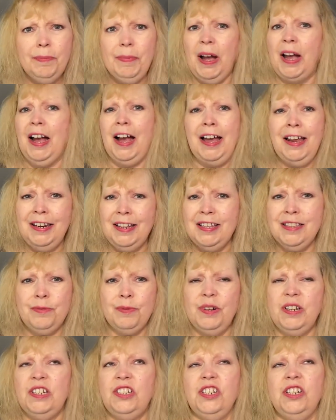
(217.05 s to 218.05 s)
My eyelids
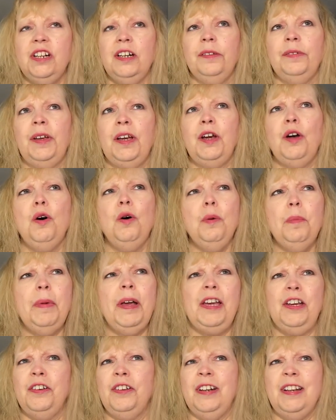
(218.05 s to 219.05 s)
were itchy and I'm like, oh
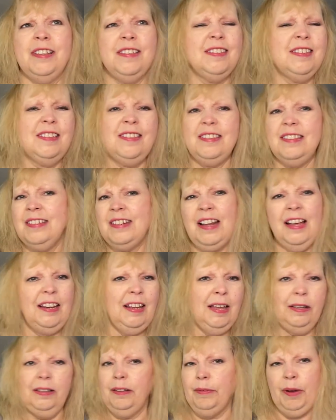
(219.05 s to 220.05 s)
my goodness, this is not
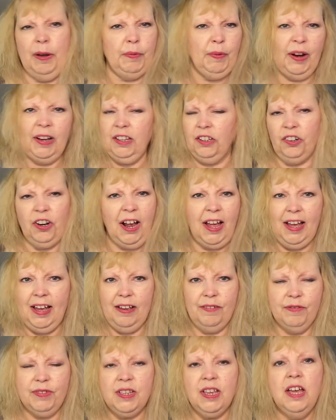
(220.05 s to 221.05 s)
like my regular
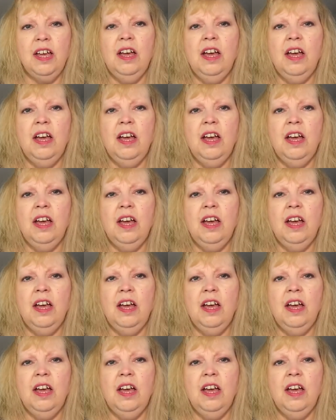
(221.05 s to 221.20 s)
hives.